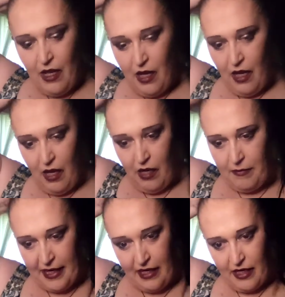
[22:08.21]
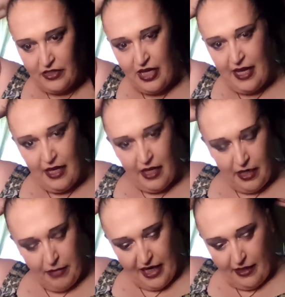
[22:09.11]
Oh
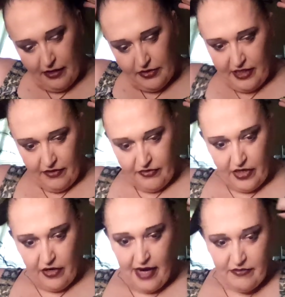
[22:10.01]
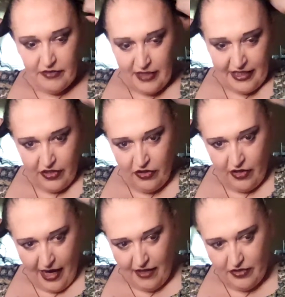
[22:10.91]
Anybody else out there having like
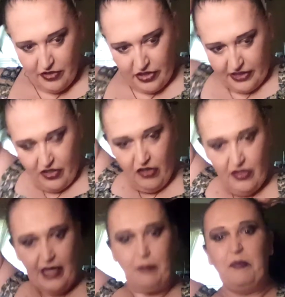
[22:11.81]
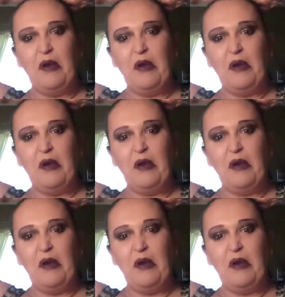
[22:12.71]
your allergies are like